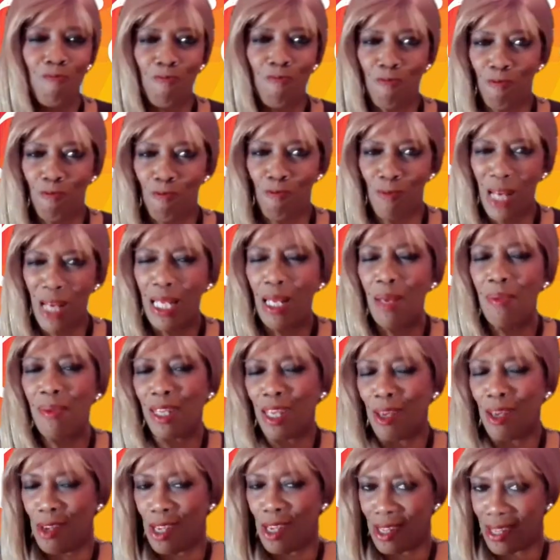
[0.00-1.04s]
Let
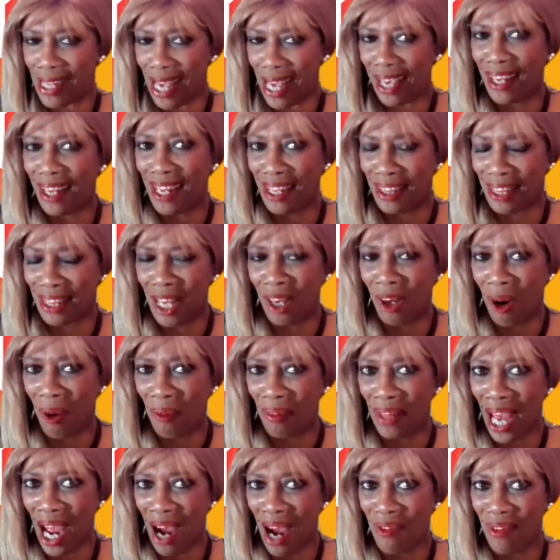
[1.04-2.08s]
me give you a second to think
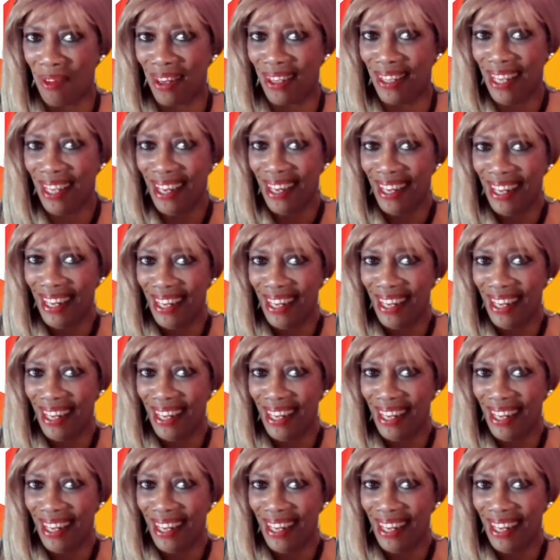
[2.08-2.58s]
on that one.